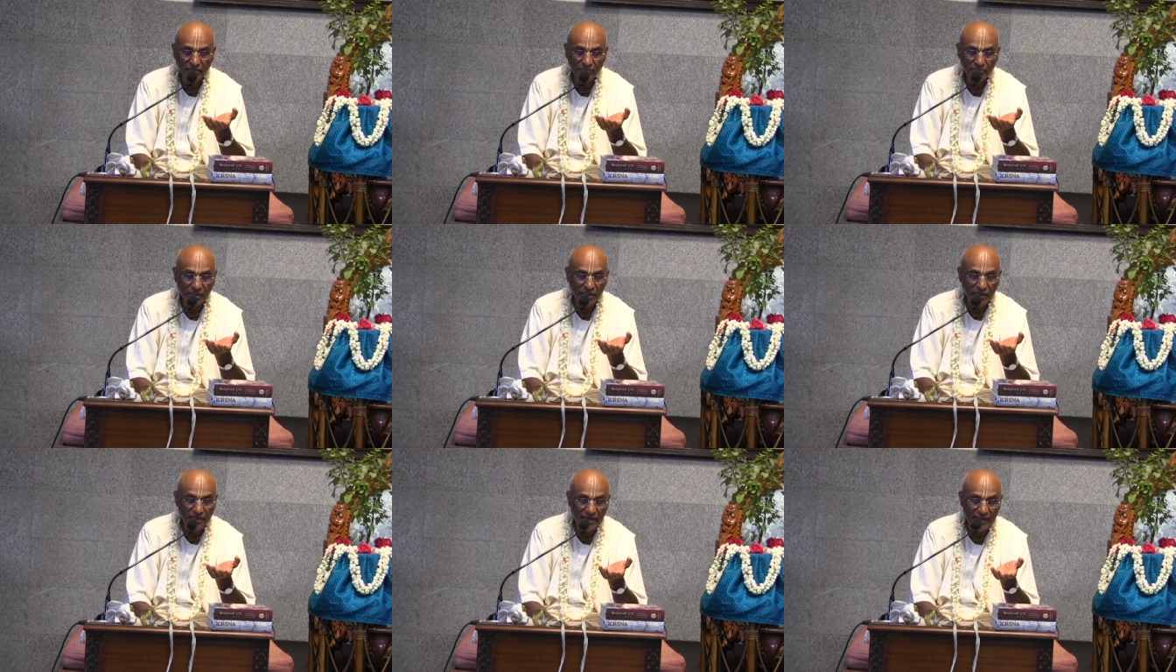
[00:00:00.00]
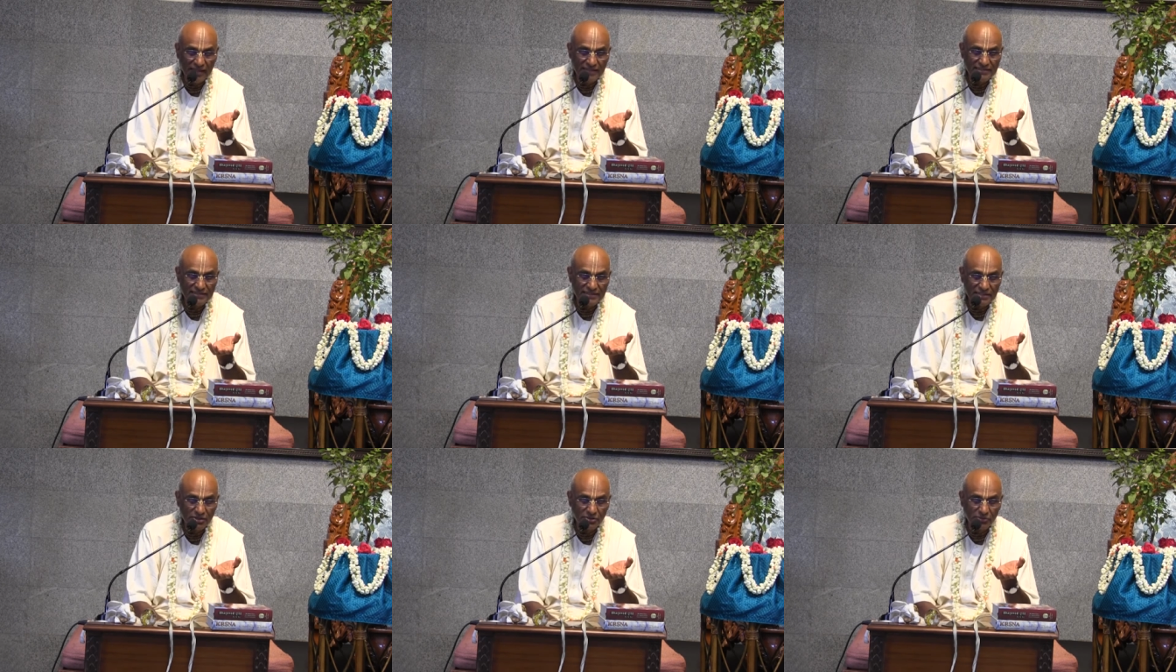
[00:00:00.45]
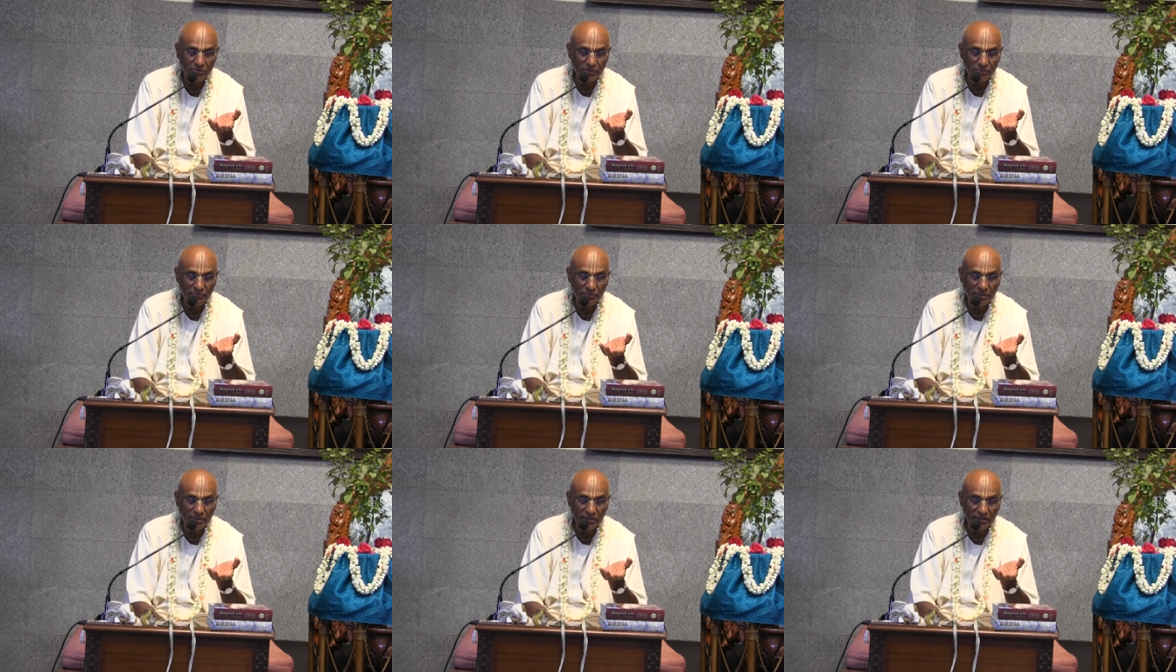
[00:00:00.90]
by glancing over
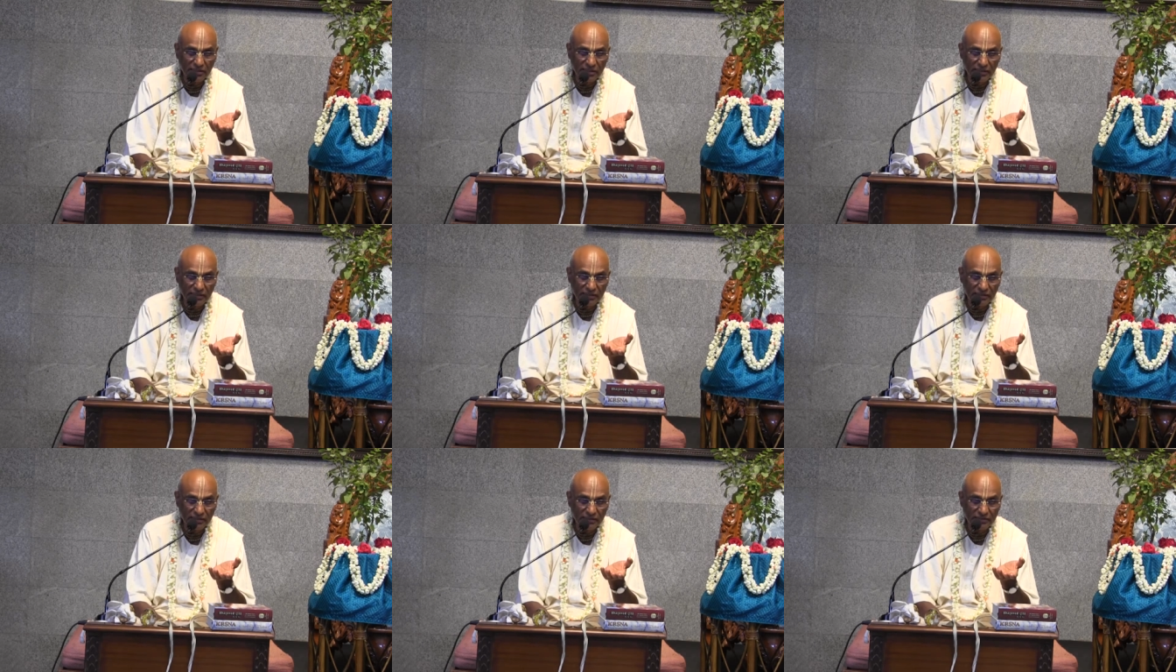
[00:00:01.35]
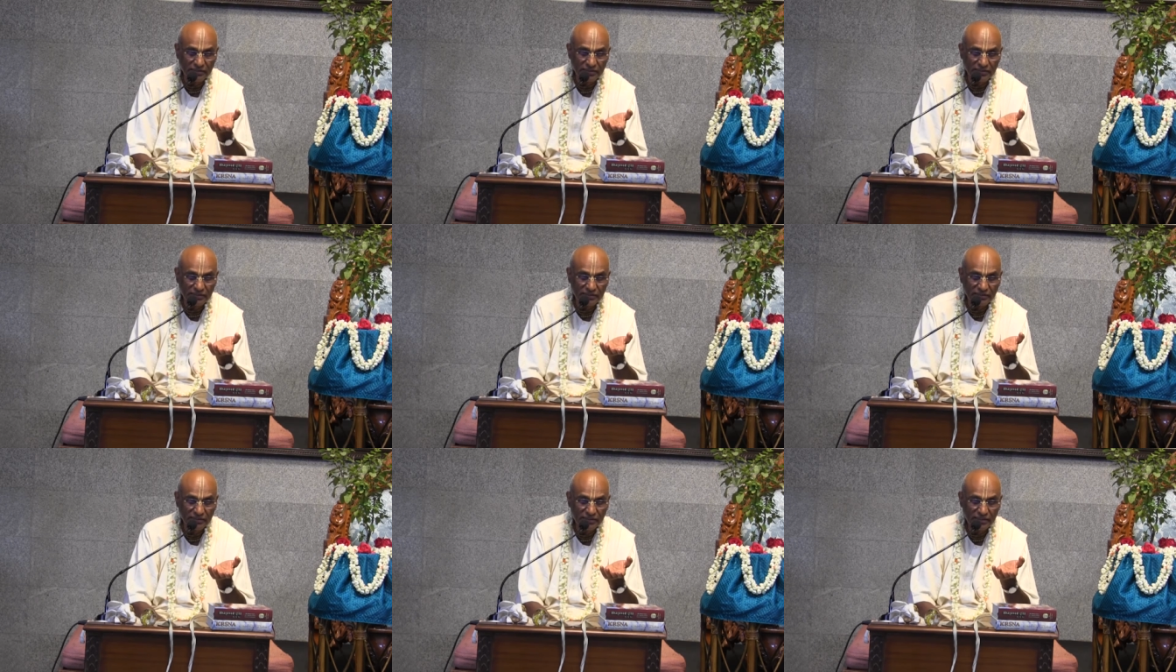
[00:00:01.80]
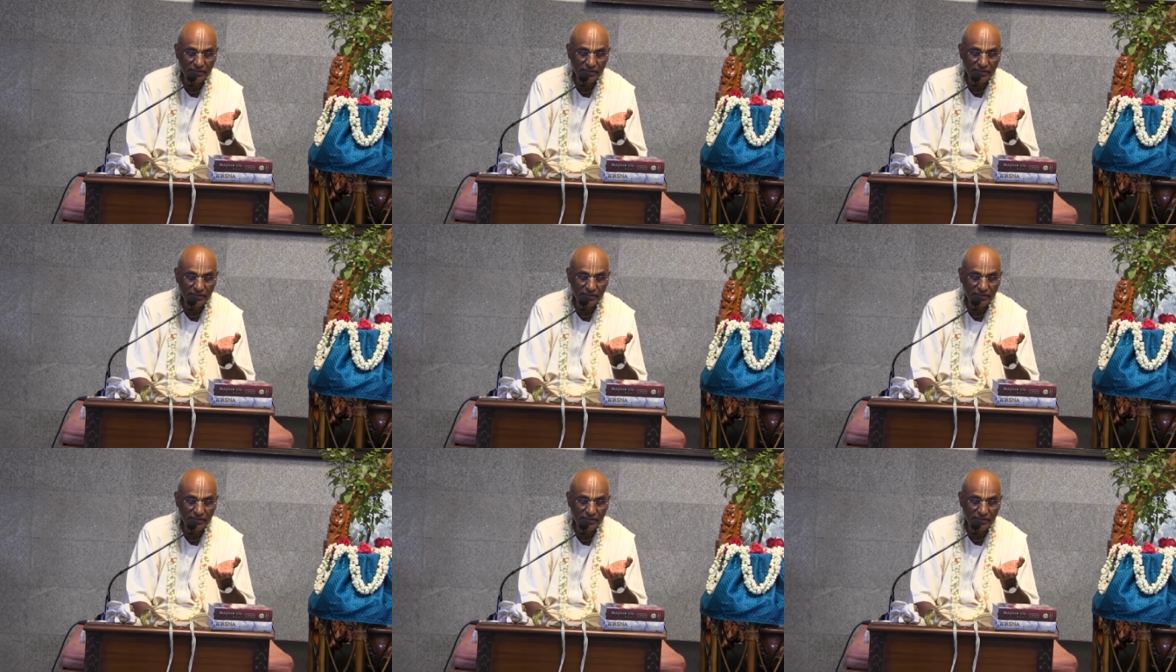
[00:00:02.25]
the material energy.